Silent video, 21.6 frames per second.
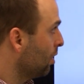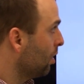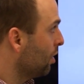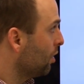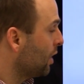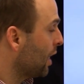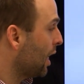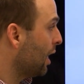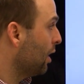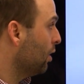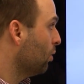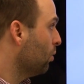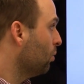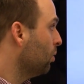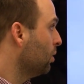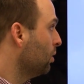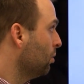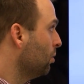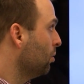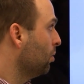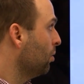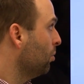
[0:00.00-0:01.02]
yellow
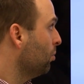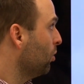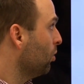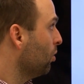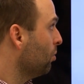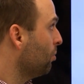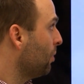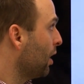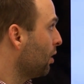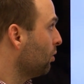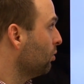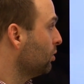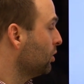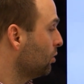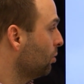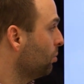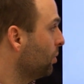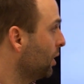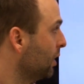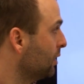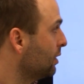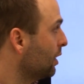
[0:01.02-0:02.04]
bone marrow, so
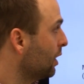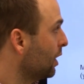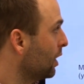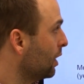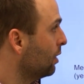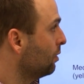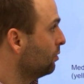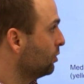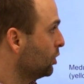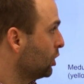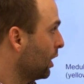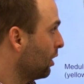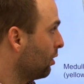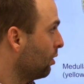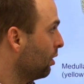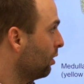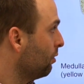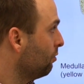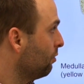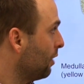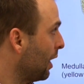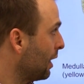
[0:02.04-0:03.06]
basically general
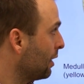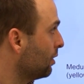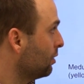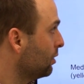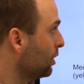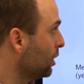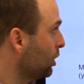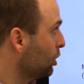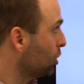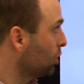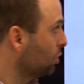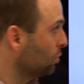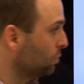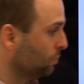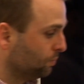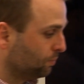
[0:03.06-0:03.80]
fat tissue.